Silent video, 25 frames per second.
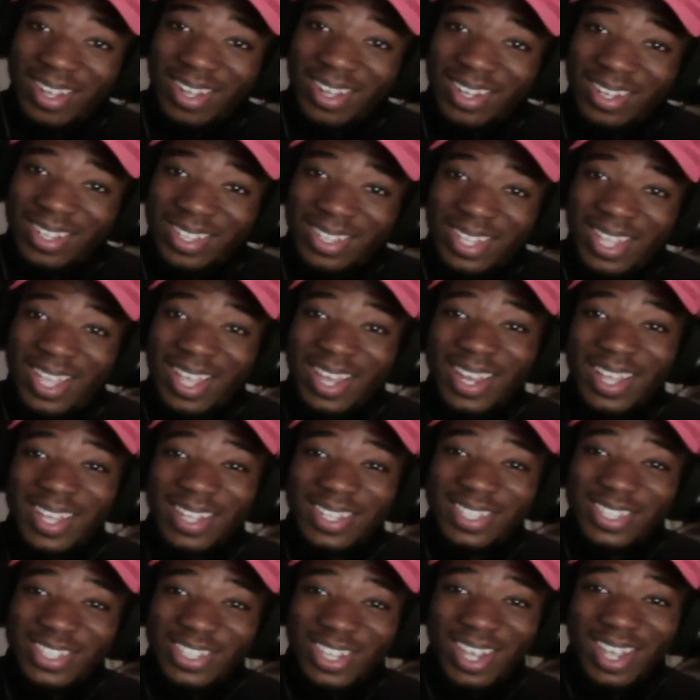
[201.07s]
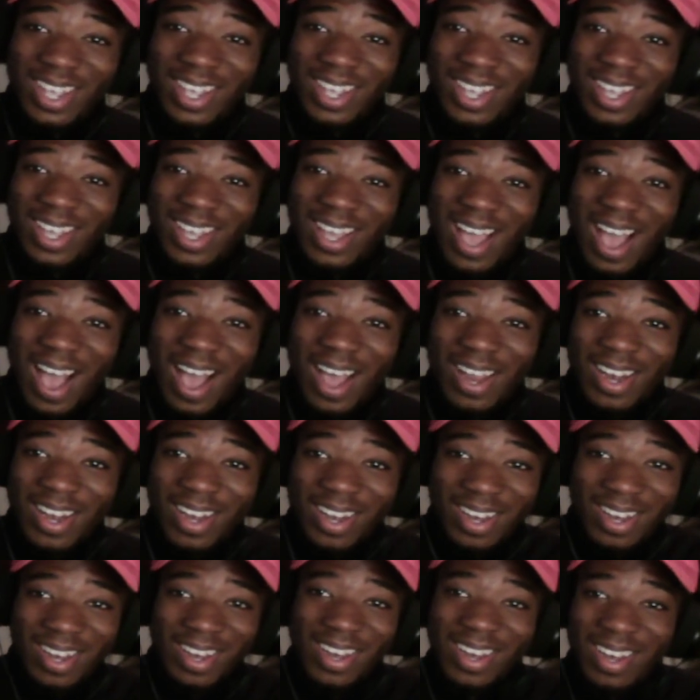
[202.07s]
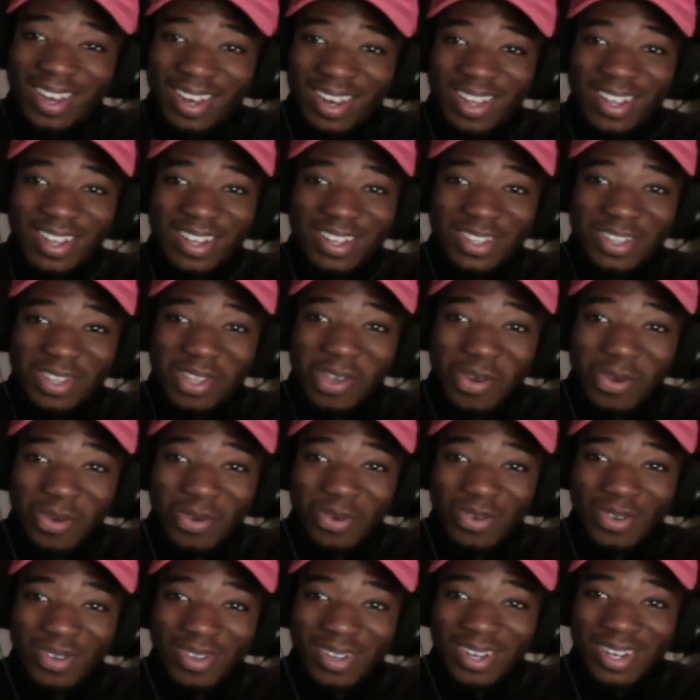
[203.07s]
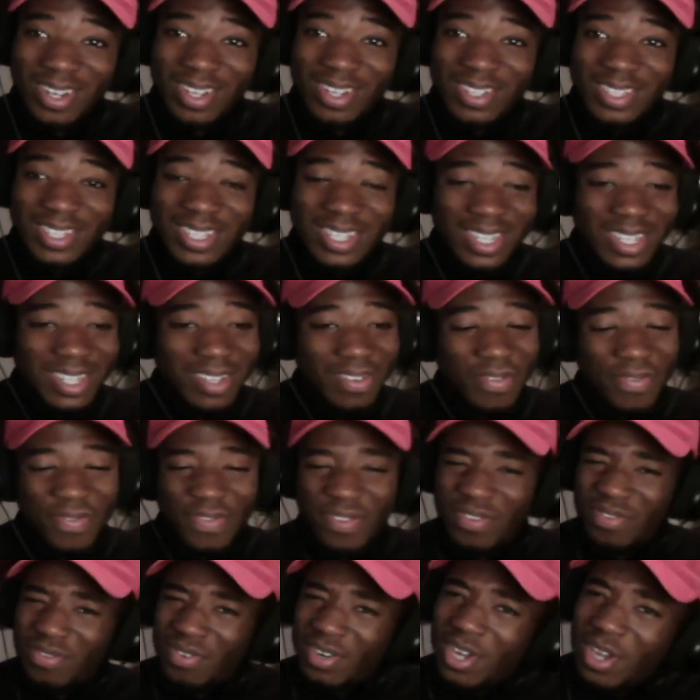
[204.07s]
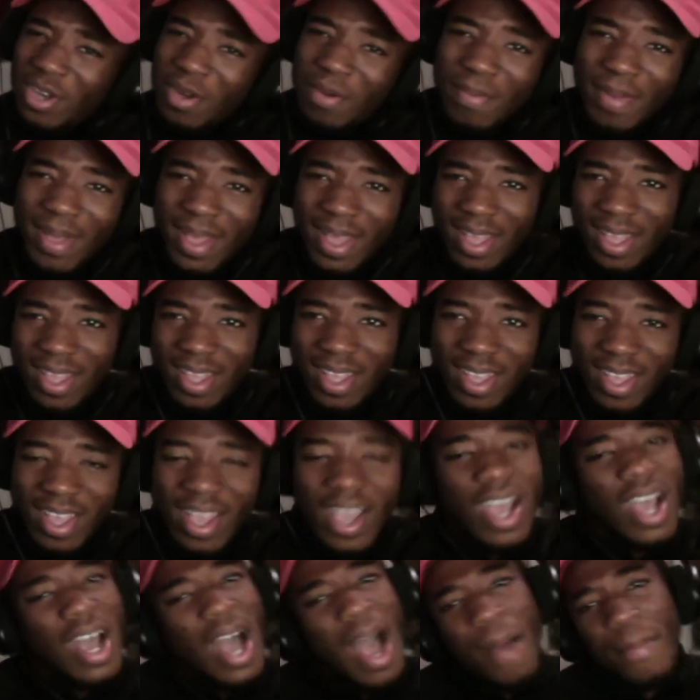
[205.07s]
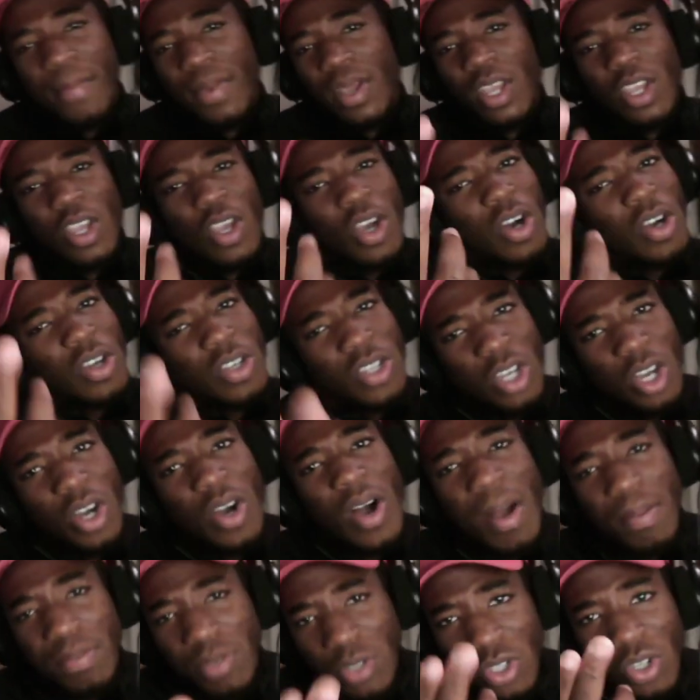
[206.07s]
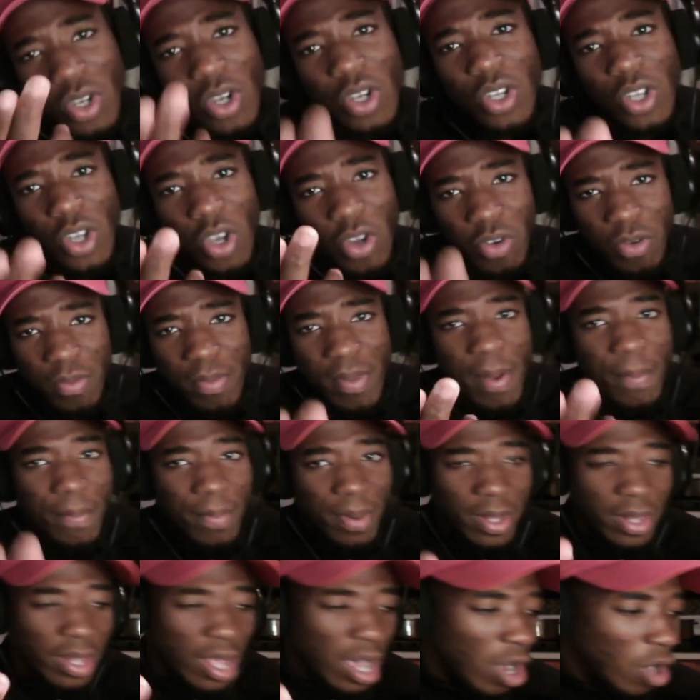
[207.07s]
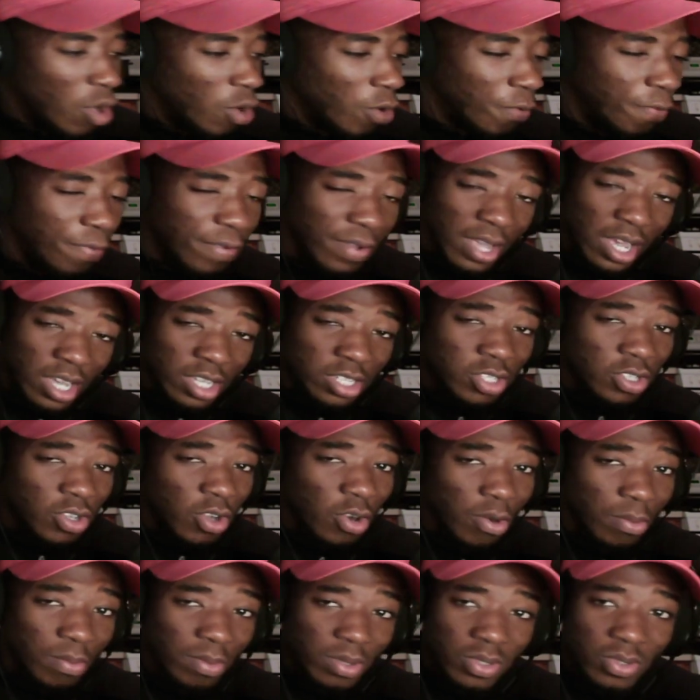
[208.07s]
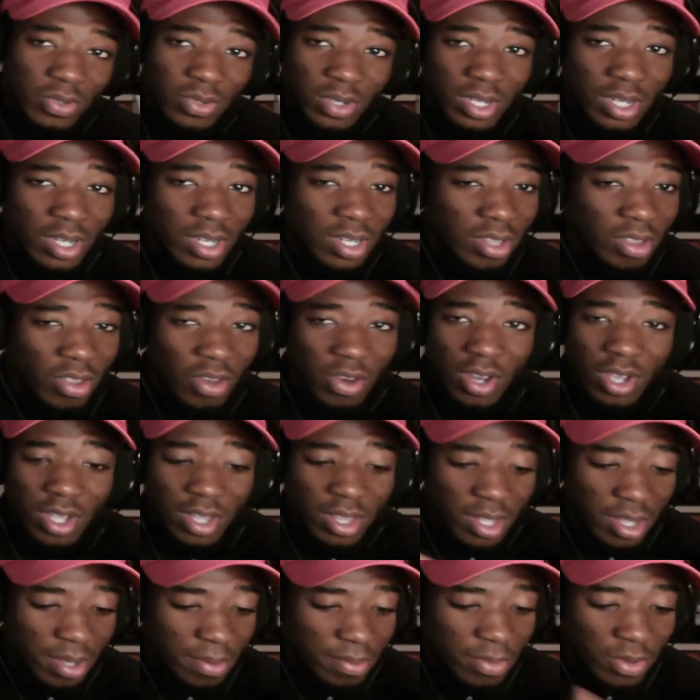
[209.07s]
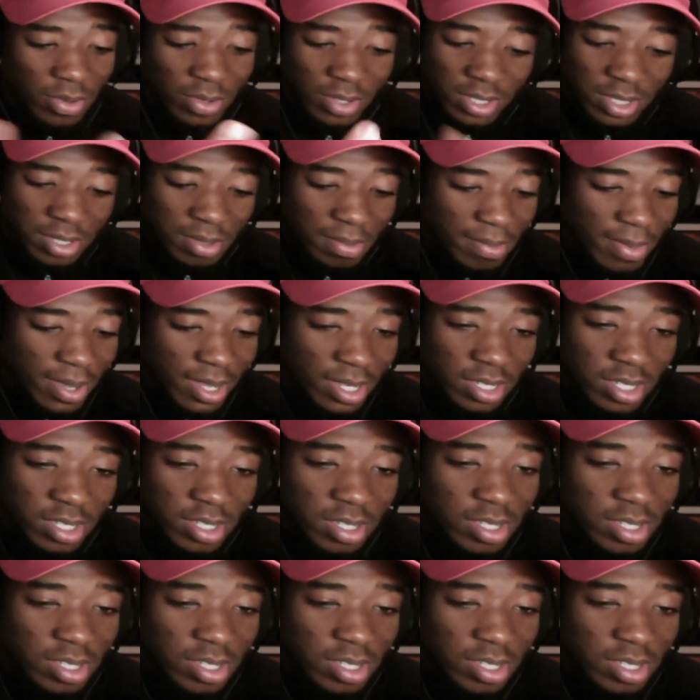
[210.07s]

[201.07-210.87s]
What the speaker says: DDG, and dude, Lutie, for real, man? I mean, yo, I'm sure you'll remember that whole fiasco between three of them. It was a mess.